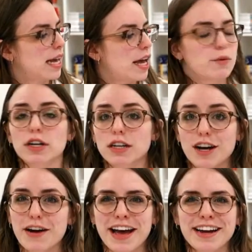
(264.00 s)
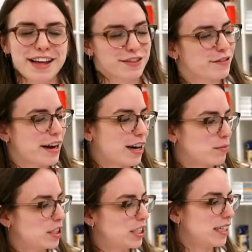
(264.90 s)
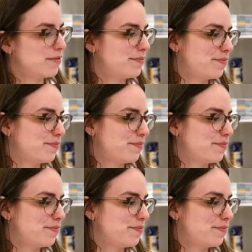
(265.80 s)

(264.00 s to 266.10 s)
We're gonna go ahead and thread our machine.